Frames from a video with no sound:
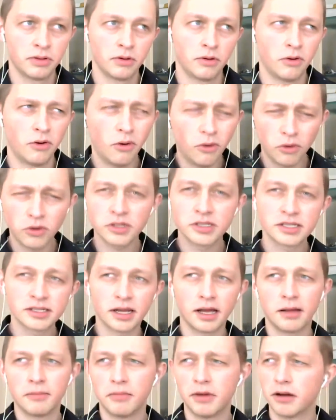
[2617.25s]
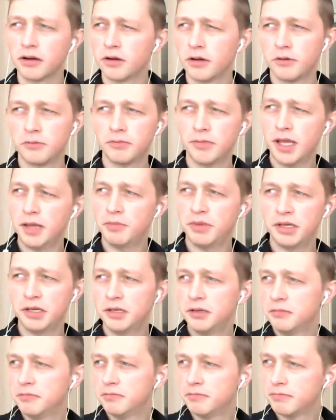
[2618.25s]
or some, I don't know,
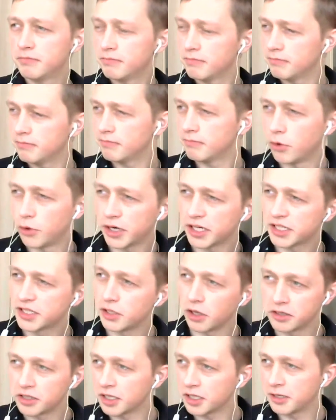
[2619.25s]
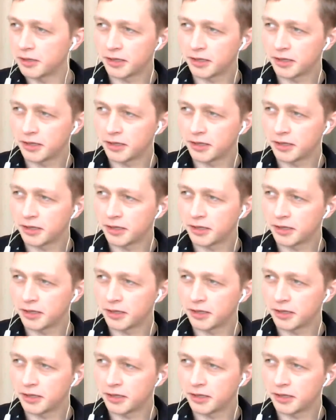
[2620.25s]
maybe more exotic